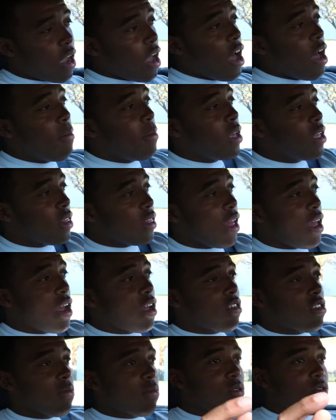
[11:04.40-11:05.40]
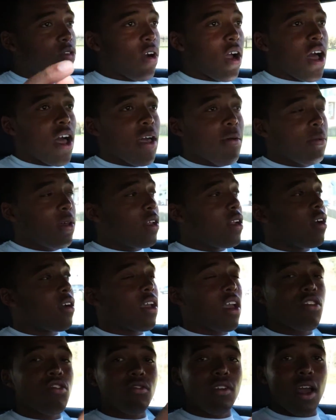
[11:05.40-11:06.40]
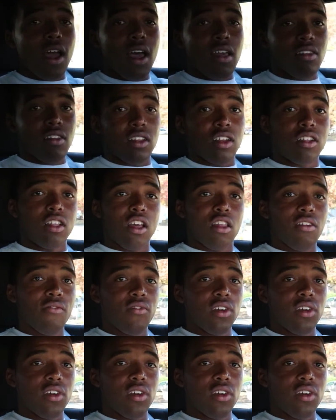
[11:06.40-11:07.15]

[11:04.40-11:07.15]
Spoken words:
comment, like, subscribe, and I'll catch you guys in another